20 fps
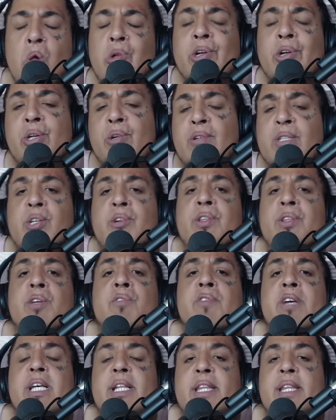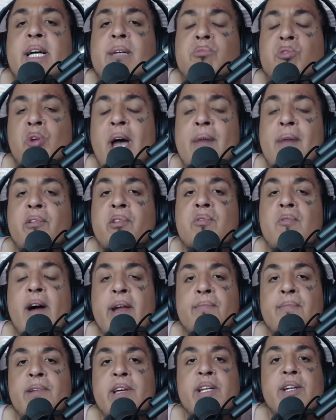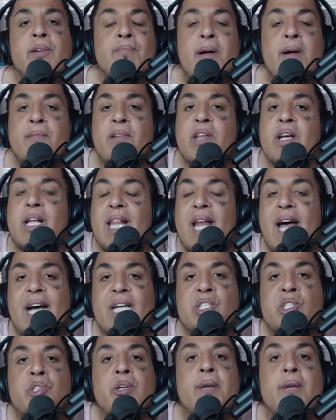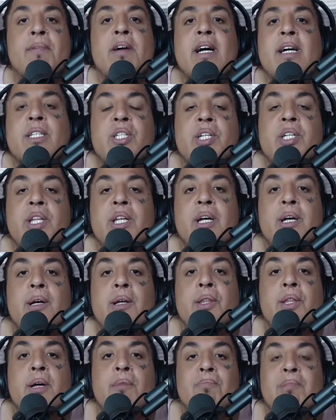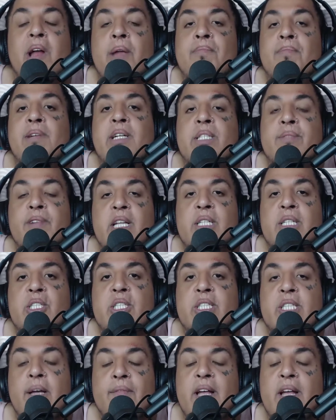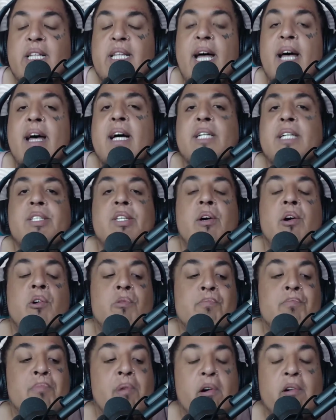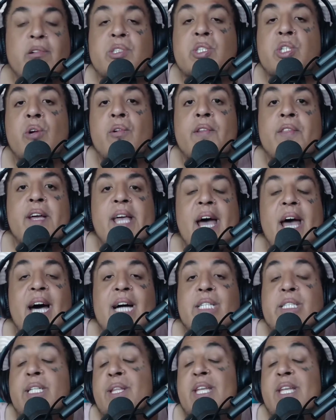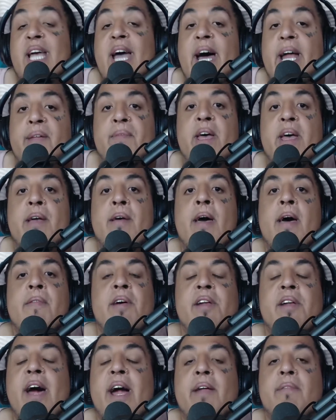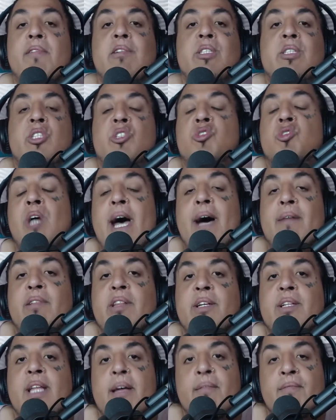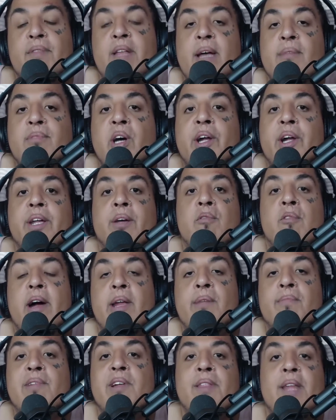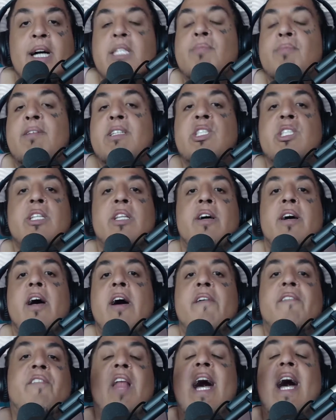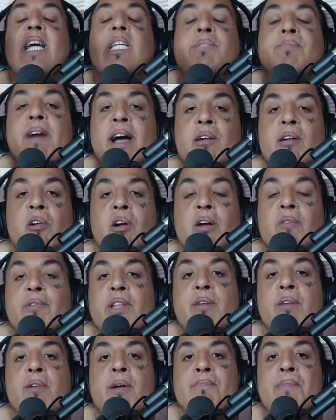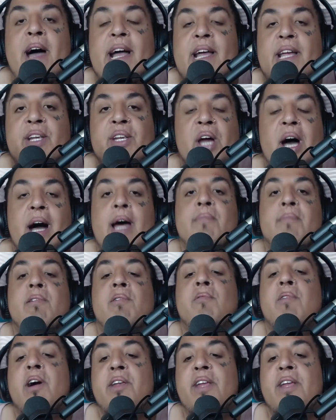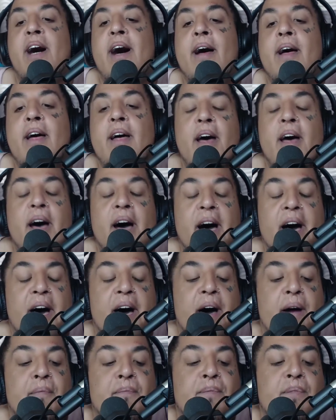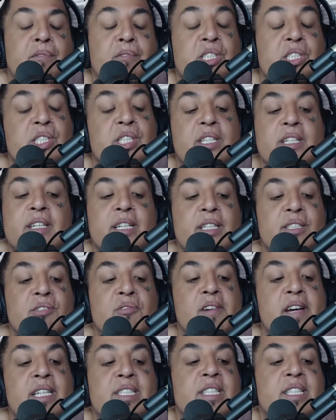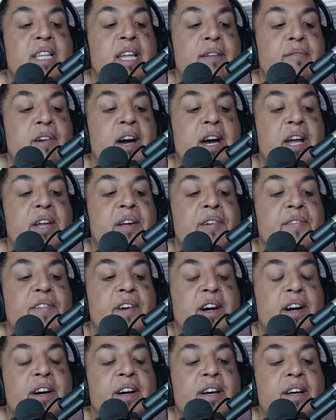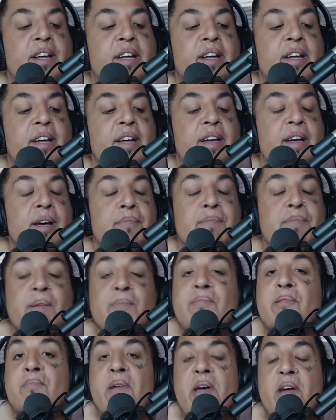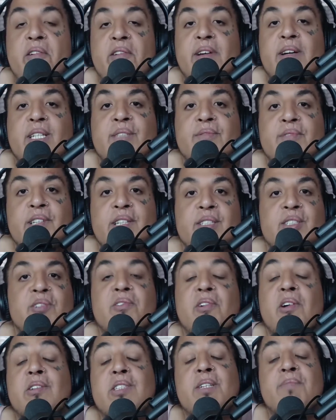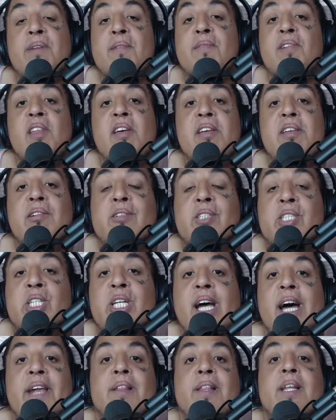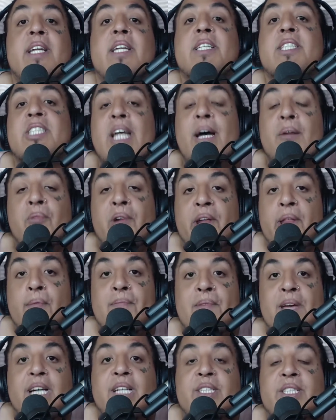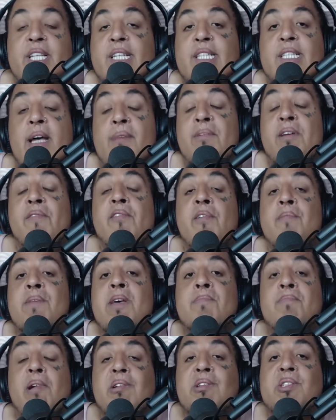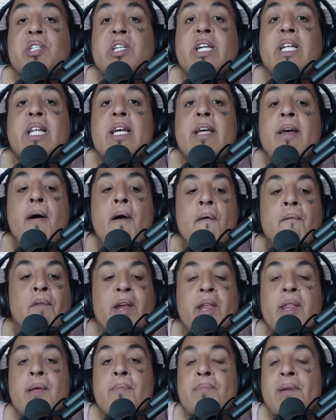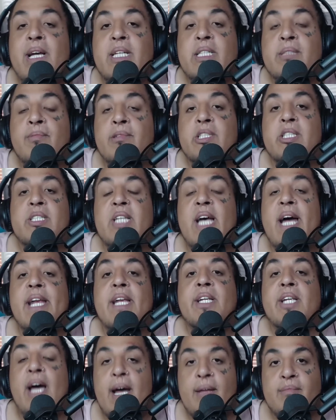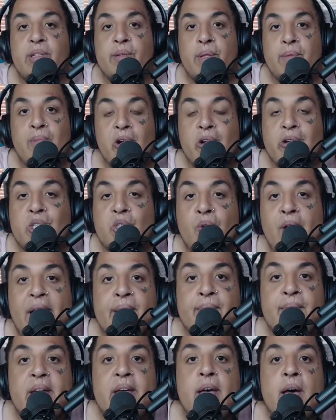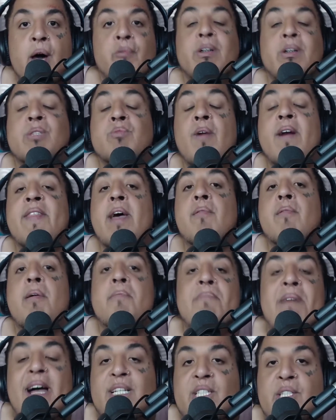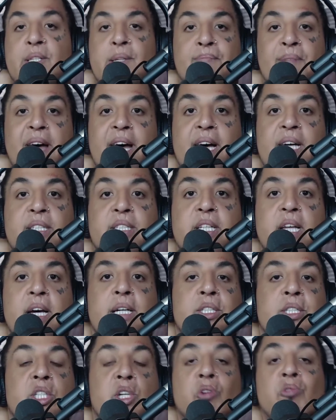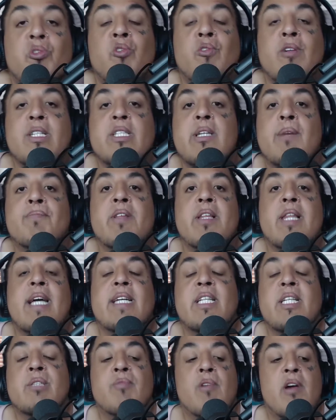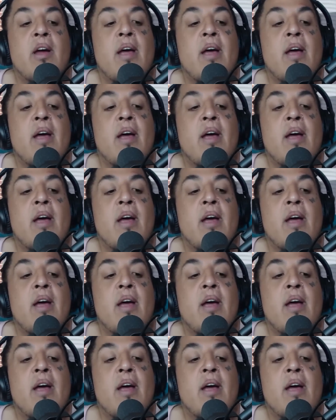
or to a certain degree, they've traveled quite a bit. You know, remember the Clash trip to the, the Blood Mist Village and stuff like that? So, Boruto and the cast in the anime, they're not averse to traveling. They've, they've done it quite a bit. Not to mention the flashback arc when they went back in time and whatnot, um, which, it's crazy. They've kind of... Uh, been preparing us for this. Who knows if maybe they used the analytics, that one of the biggest things, I mean for me personally, one of the biggest, most exciting times of the Boruto anime was when they went back to the past. So doing something like this